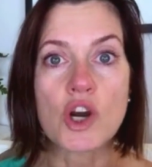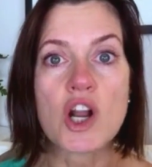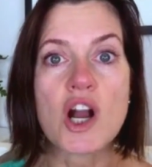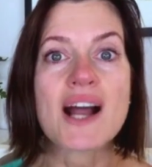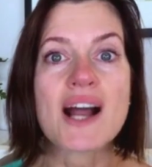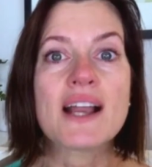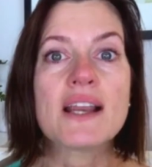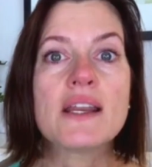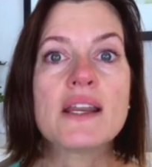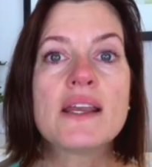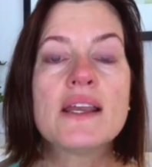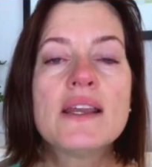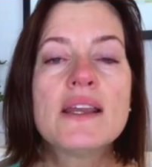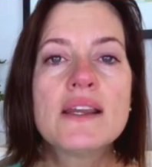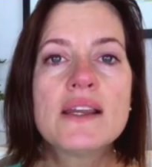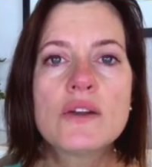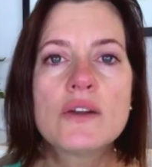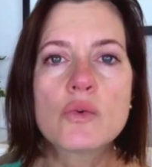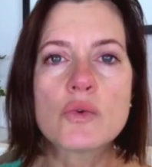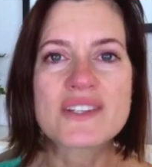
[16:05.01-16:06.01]
on
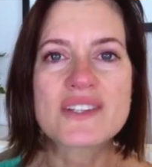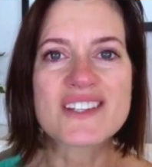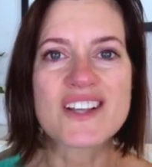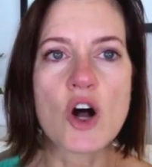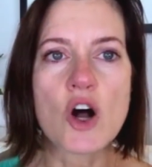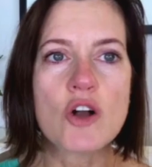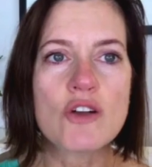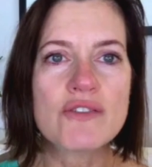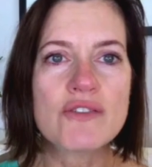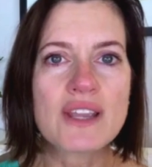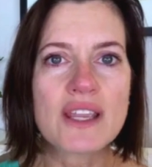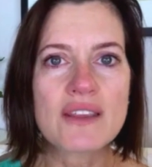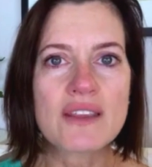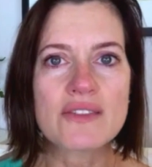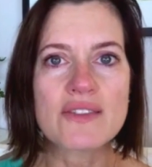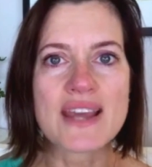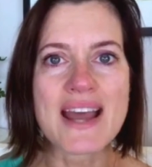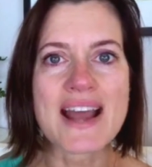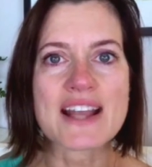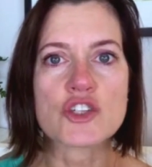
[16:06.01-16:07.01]

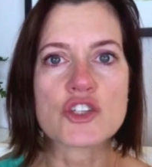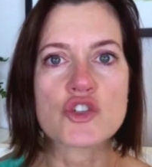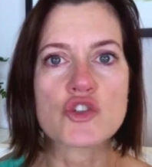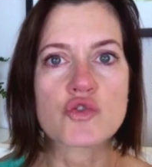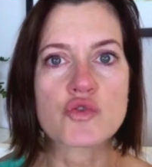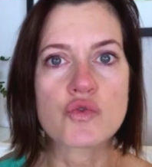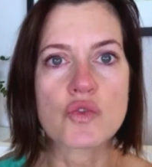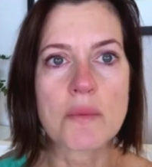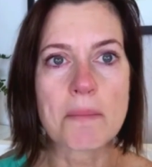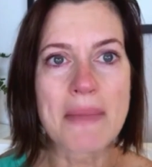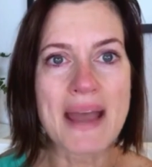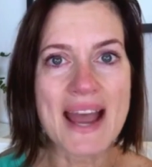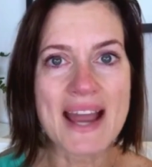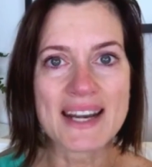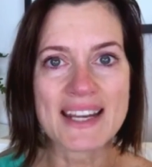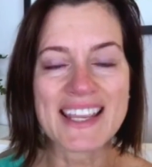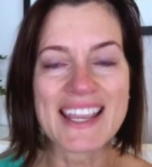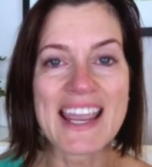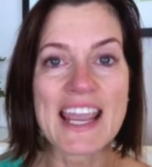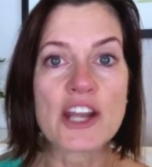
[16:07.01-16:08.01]
resolving that
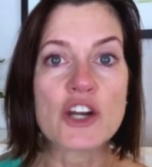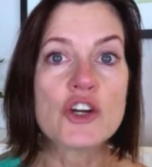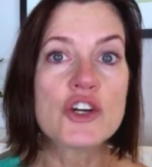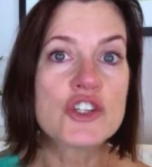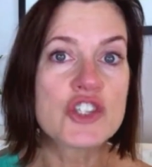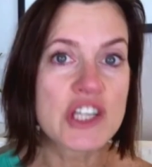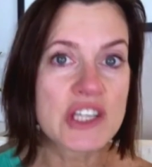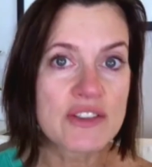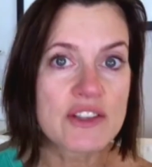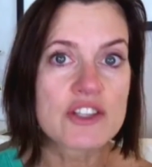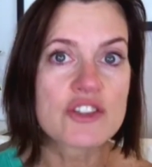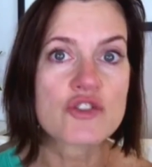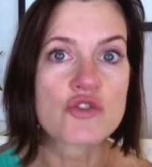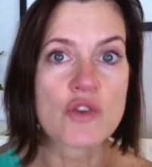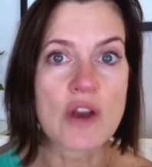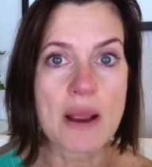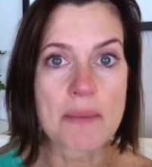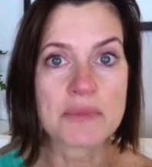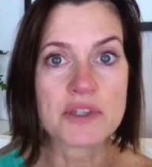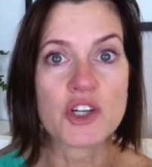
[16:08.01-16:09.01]
traumatic energy that's
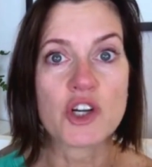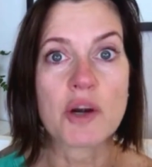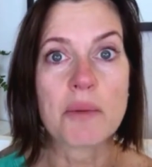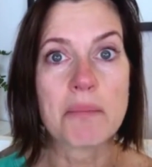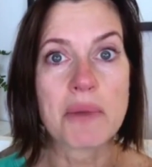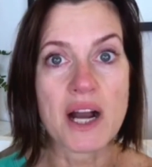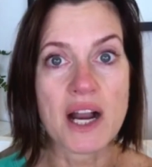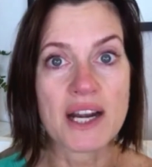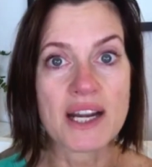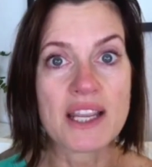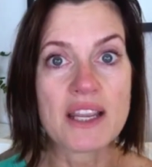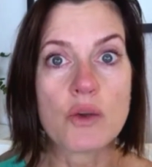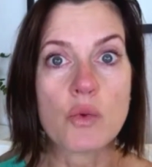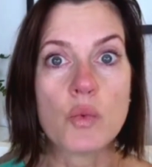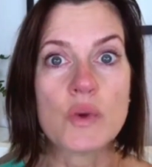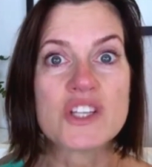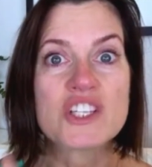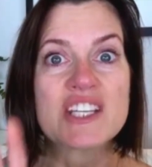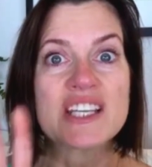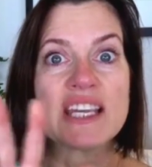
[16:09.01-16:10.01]
trapped in our body,
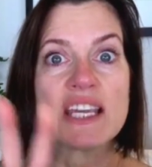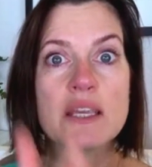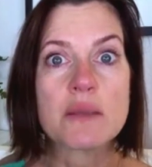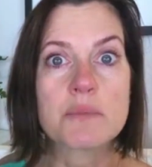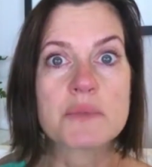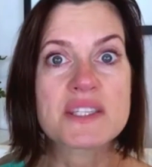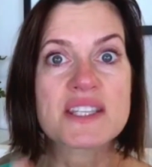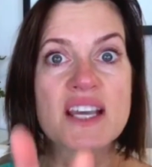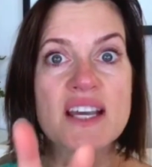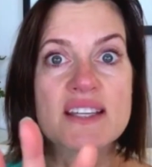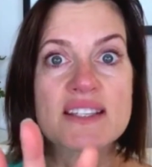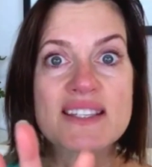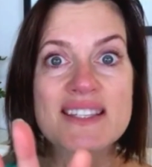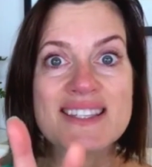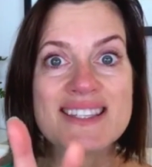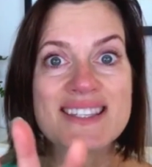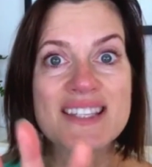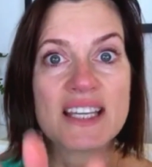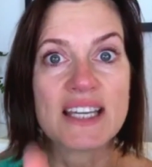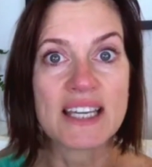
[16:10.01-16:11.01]
which keeps us
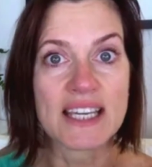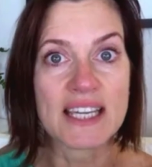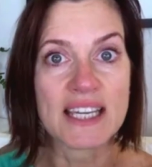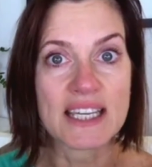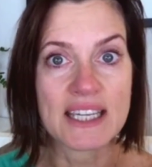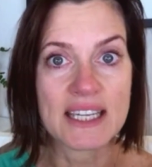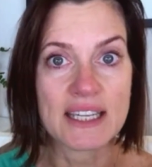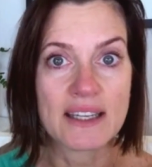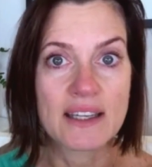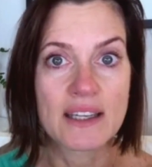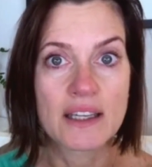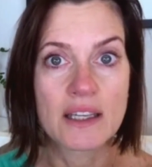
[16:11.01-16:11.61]
sick.